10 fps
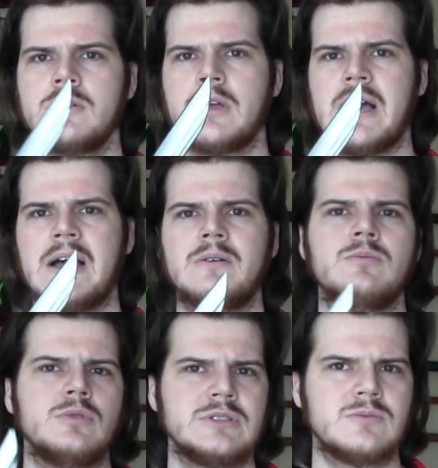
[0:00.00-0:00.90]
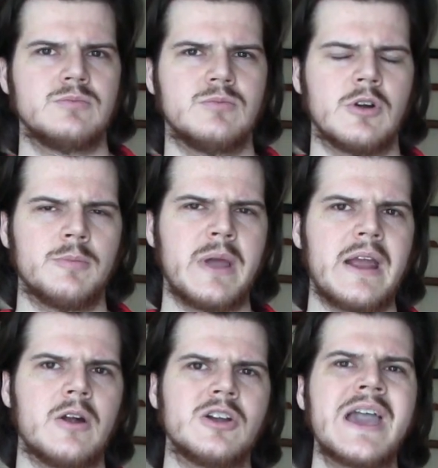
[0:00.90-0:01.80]
uh, was
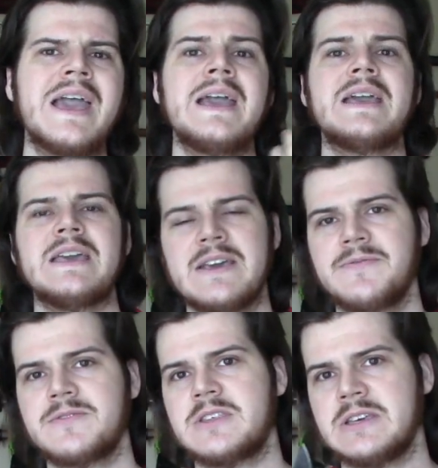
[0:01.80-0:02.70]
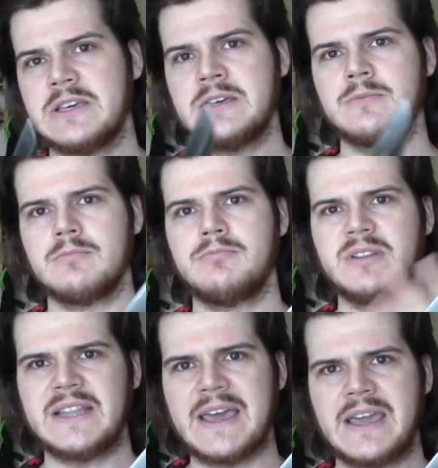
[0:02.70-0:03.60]
repaired if the
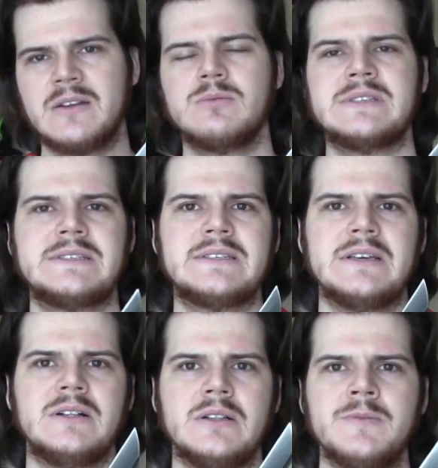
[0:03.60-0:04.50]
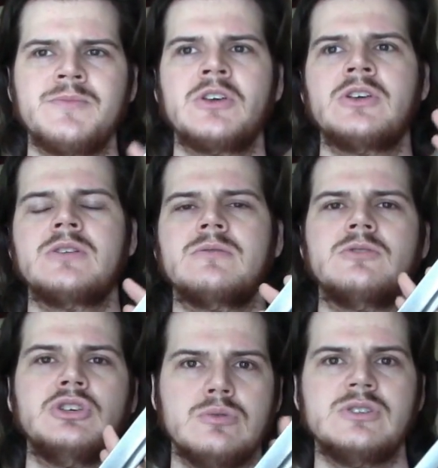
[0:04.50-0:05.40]
blade was still
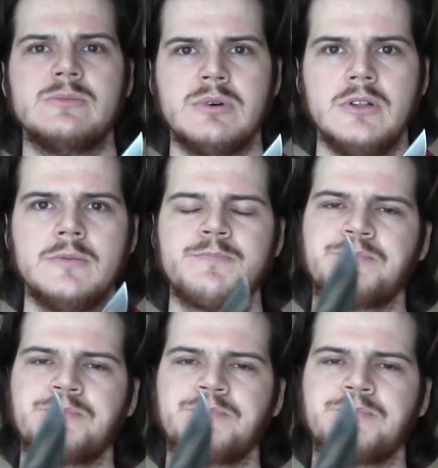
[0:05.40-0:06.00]
usable.